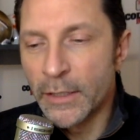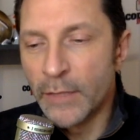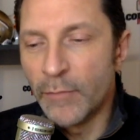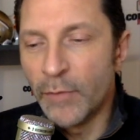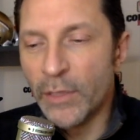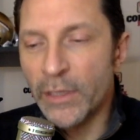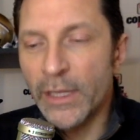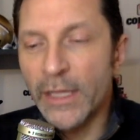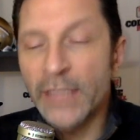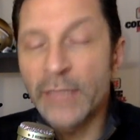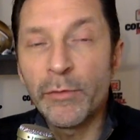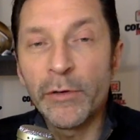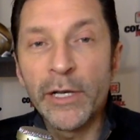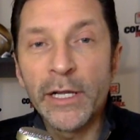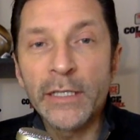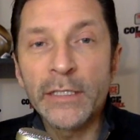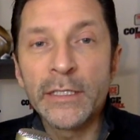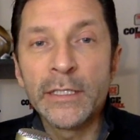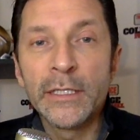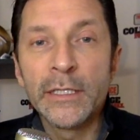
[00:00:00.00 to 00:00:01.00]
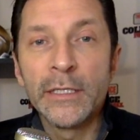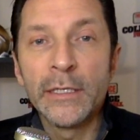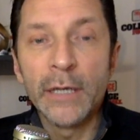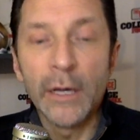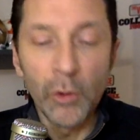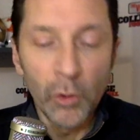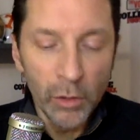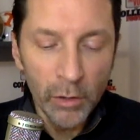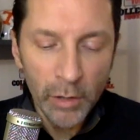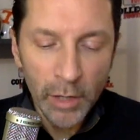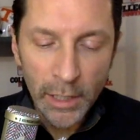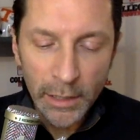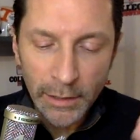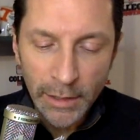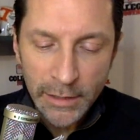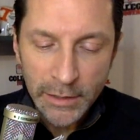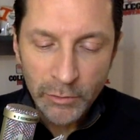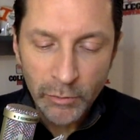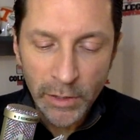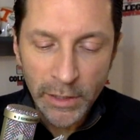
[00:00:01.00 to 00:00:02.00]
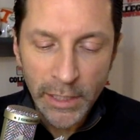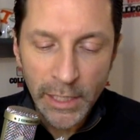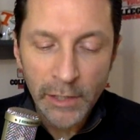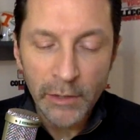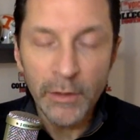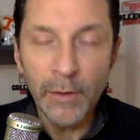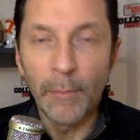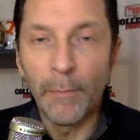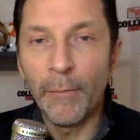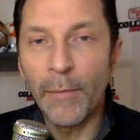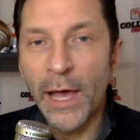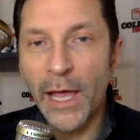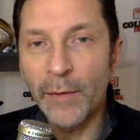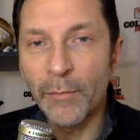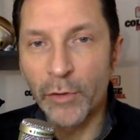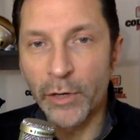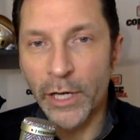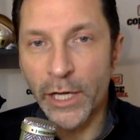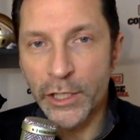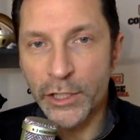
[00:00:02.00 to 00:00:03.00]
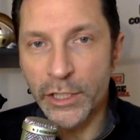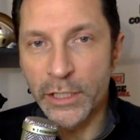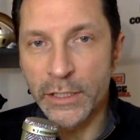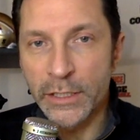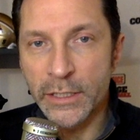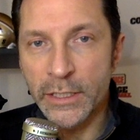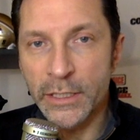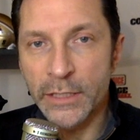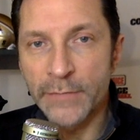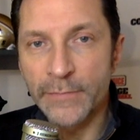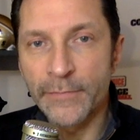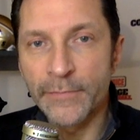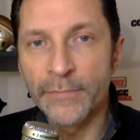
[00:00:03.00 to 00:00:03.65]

But let's predict, or uh, let's run down my predictions